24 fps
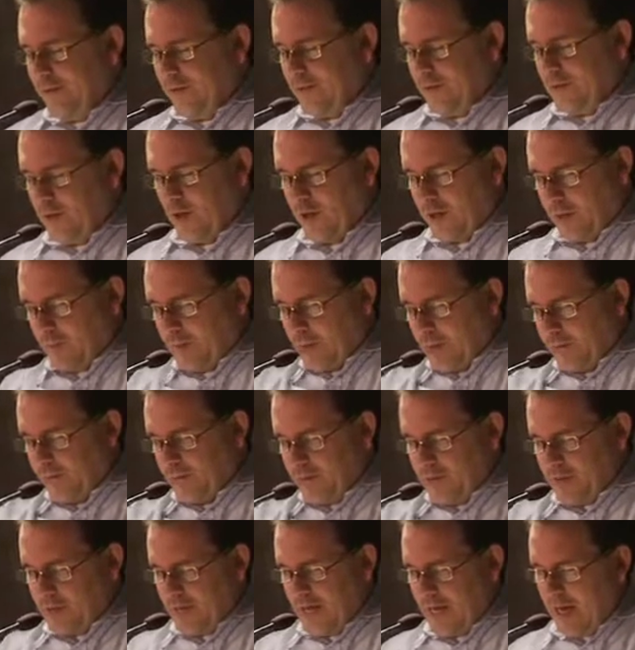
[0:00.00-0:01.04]
talking about
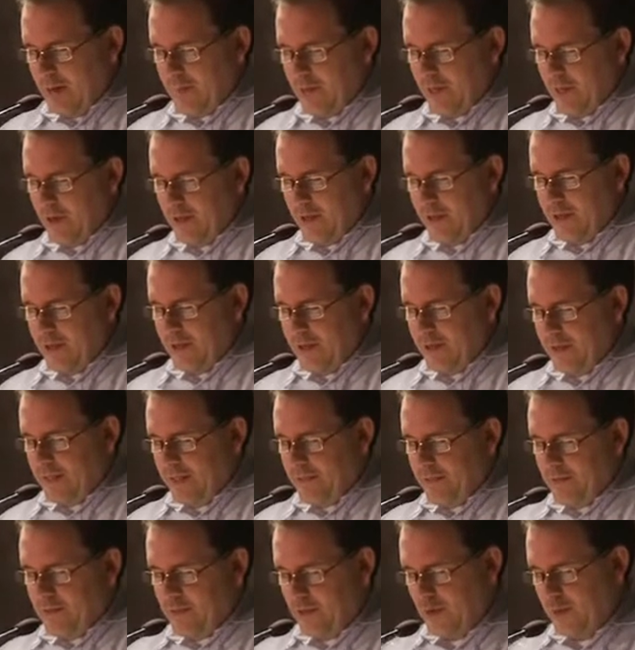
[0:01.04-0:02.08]
this at the happy hour the other night.
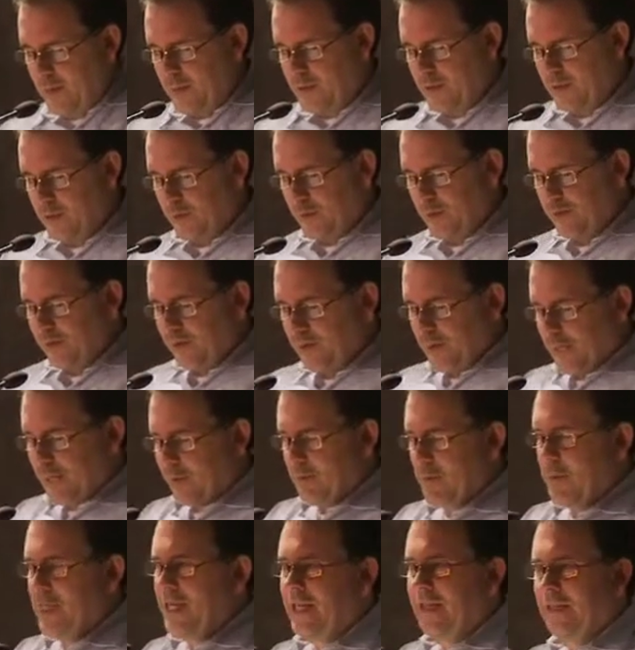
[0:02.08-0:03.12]
The term has sort of
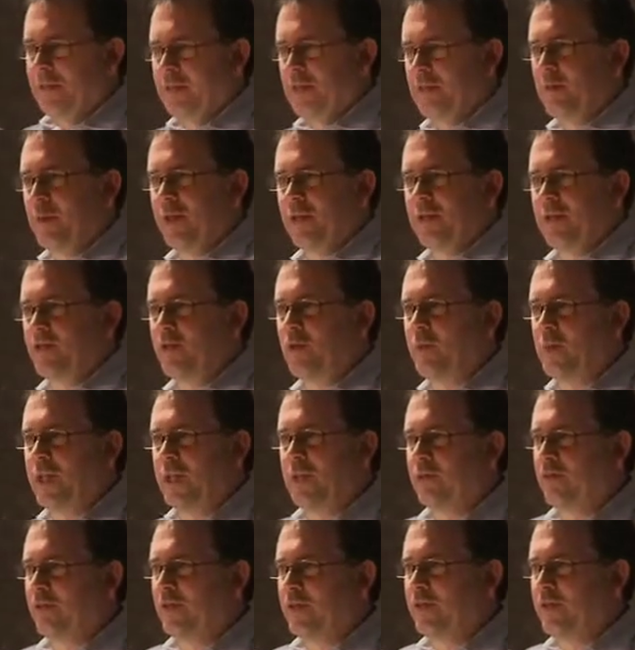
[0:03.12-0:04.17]
become meaningless because nobody
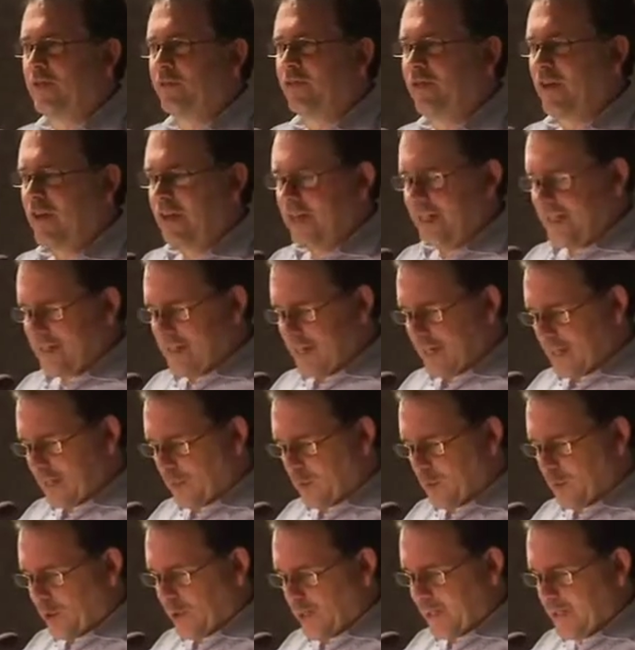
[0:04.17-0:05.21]
can really define exactly
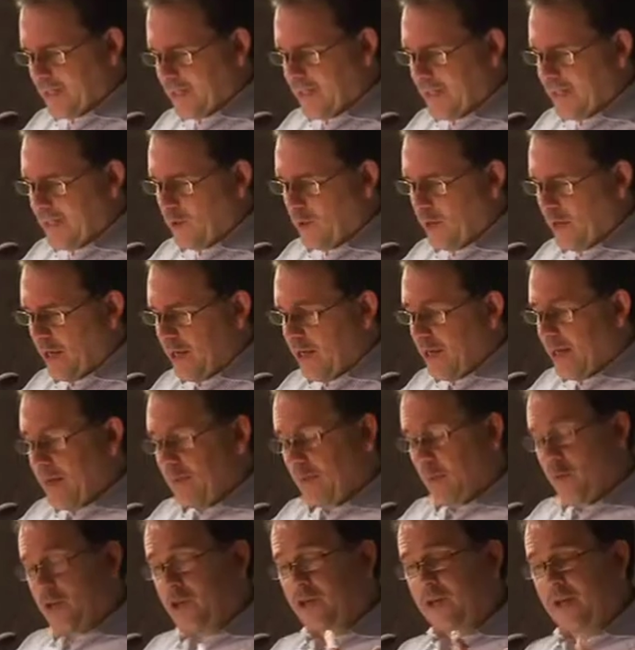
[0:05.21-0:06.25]
what it is anyway.
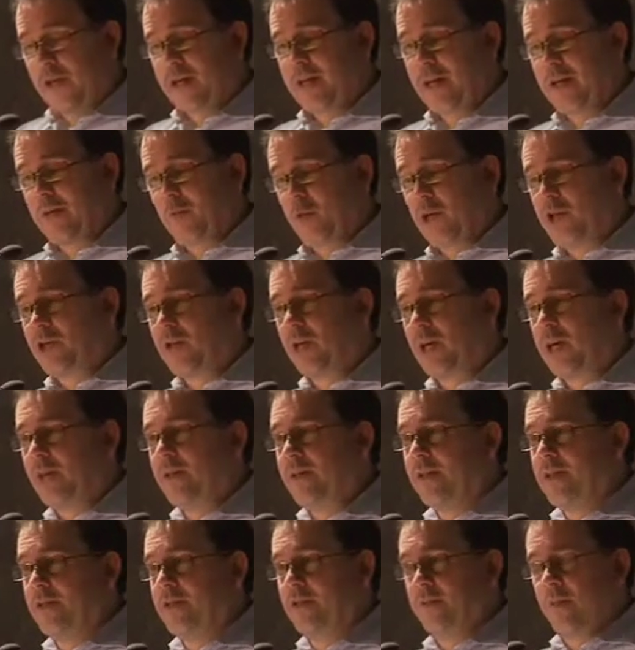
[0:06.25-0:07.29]
But we tried
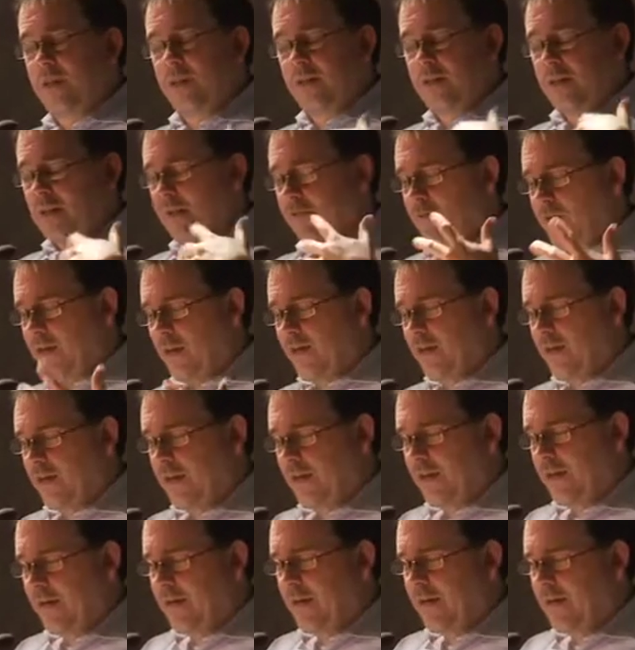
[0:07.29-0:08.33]
this, and we did
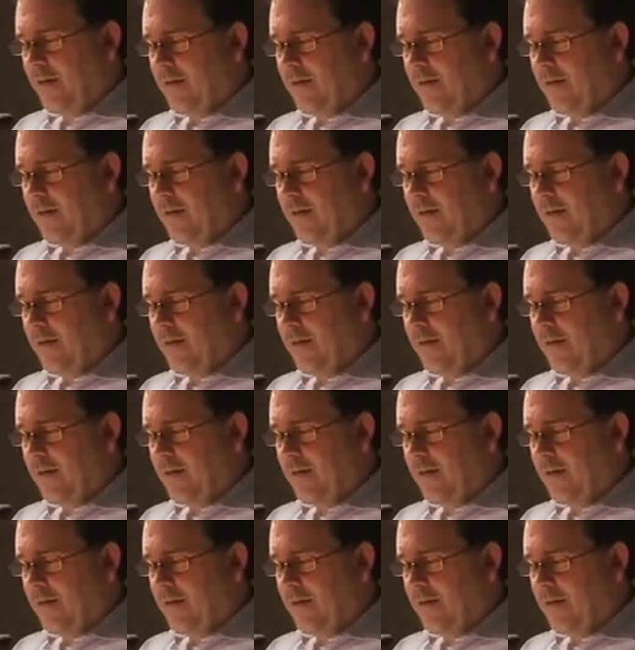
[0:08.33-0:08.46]
everything,